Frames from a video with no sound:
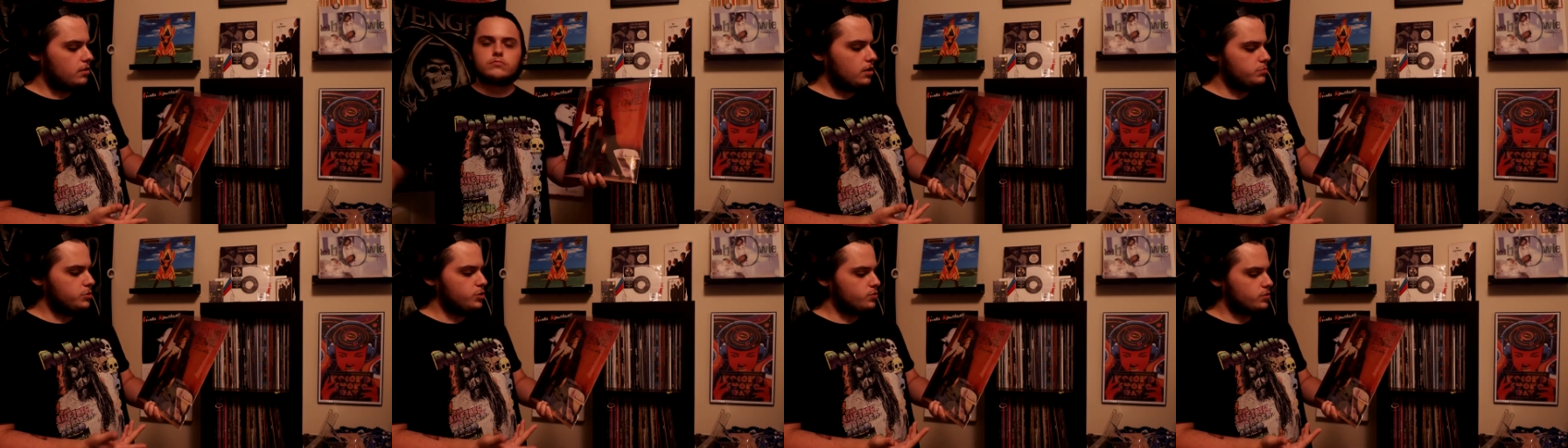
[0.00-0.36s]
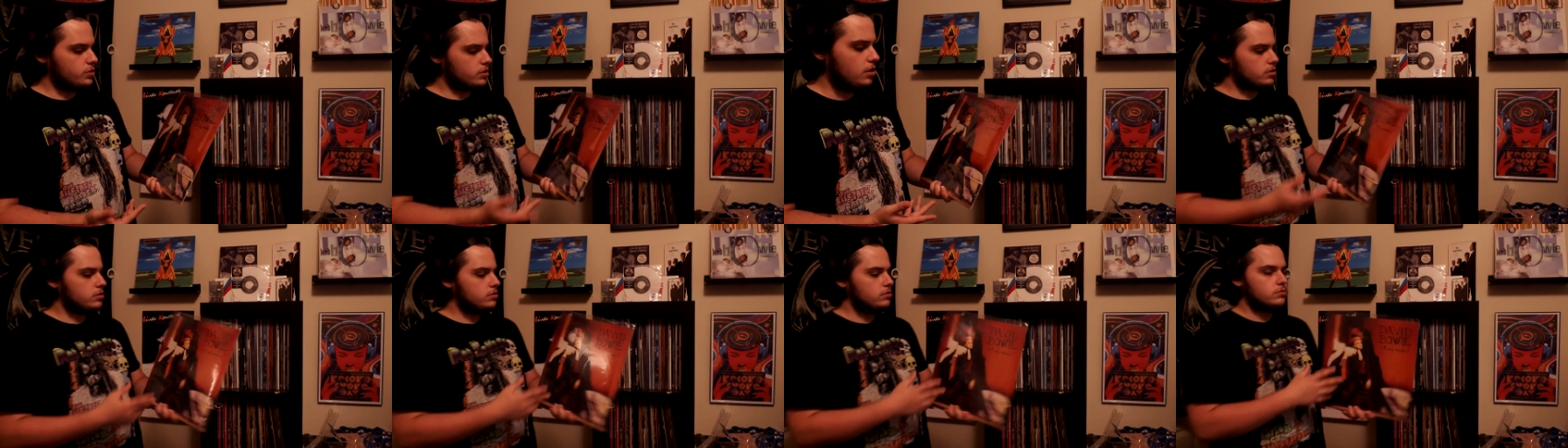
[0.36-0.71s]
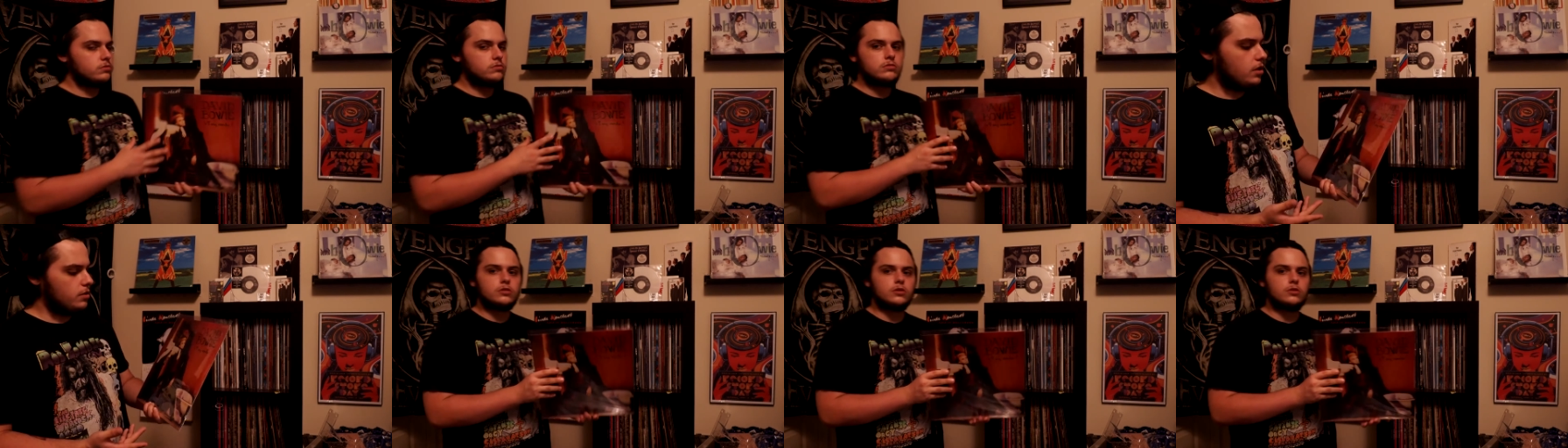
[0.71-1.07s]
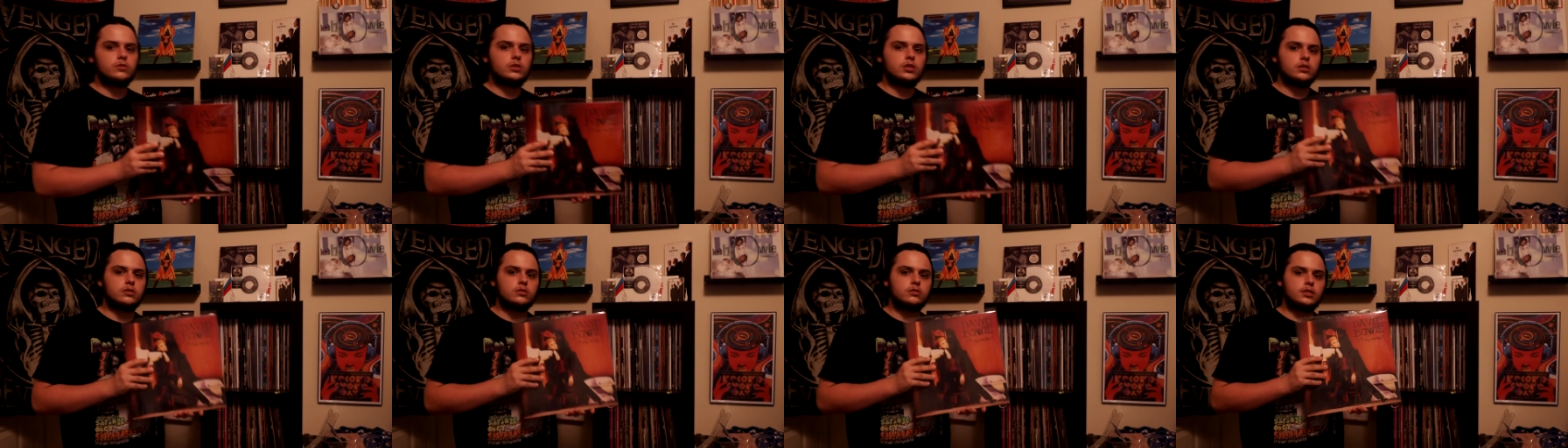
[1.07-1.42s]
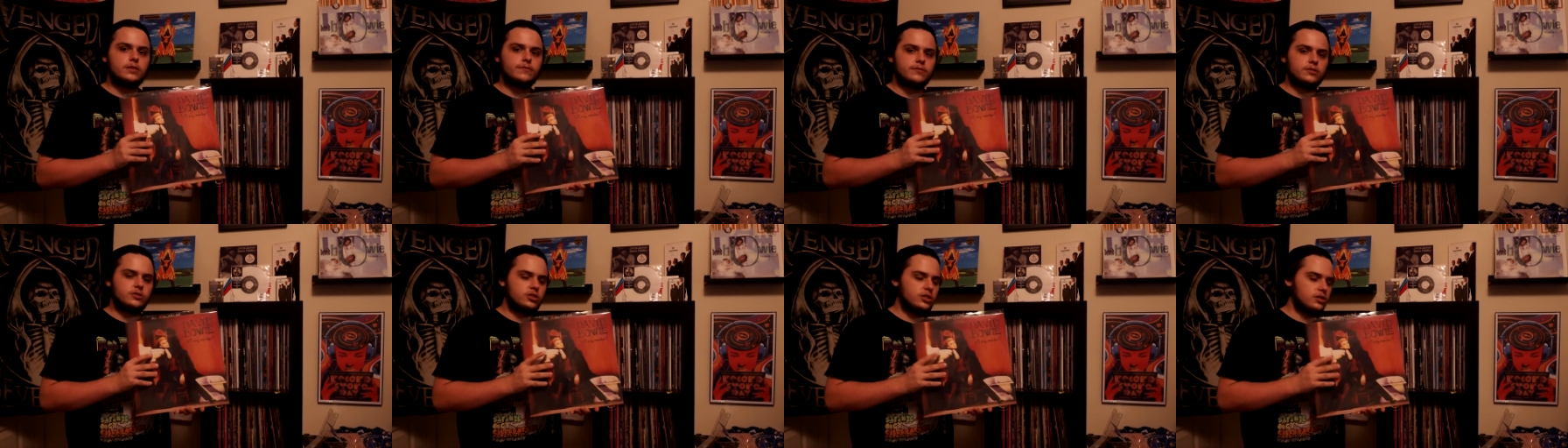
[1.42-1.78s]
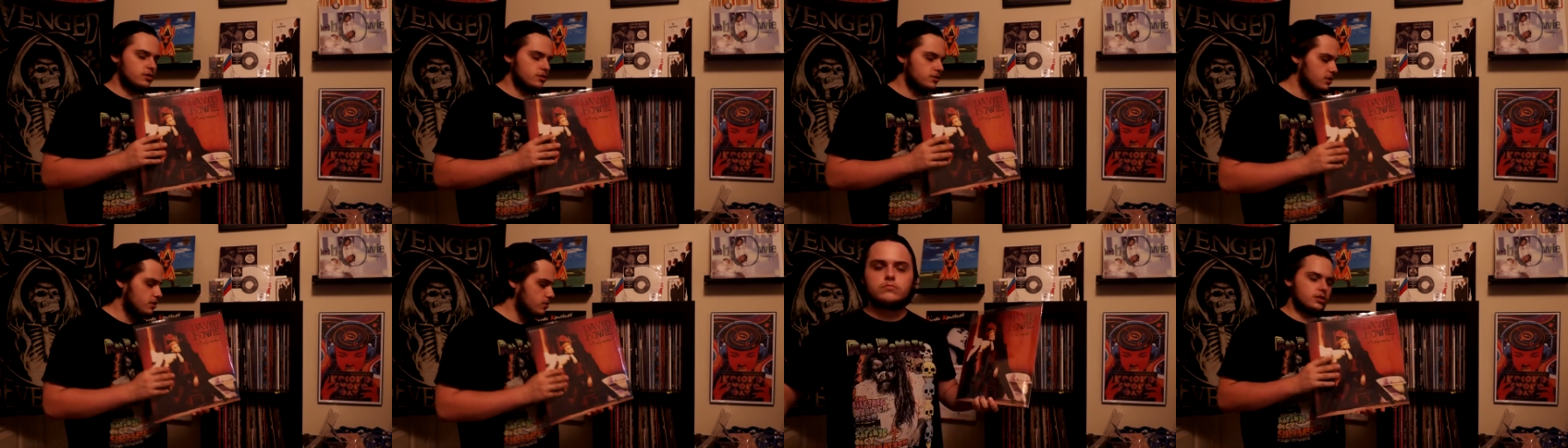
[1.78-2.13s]
music. So yeah, definitely check
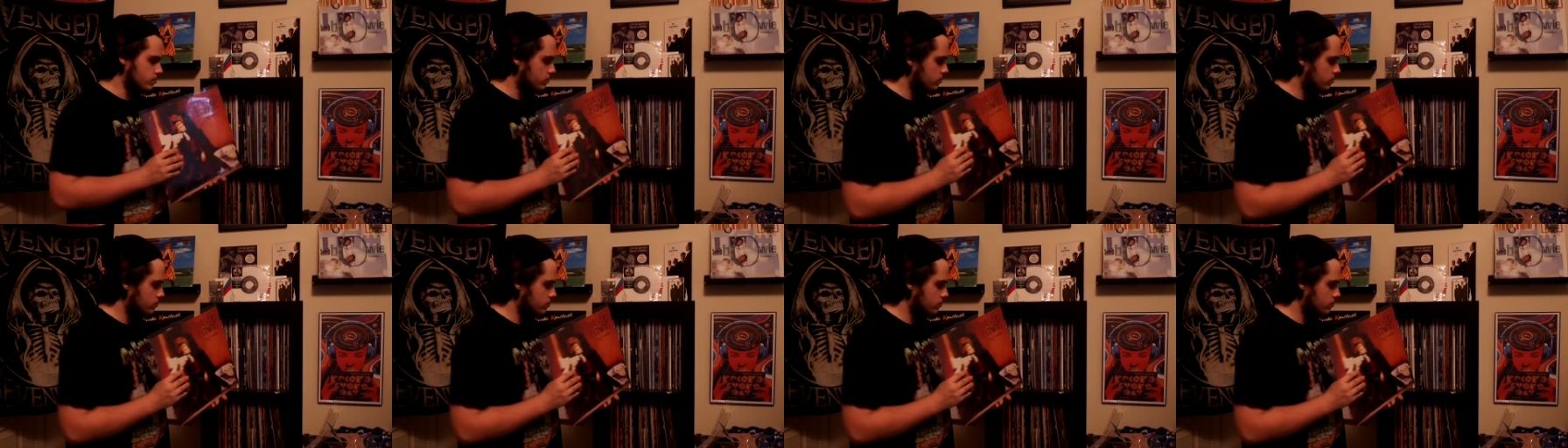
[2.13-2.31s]
this out.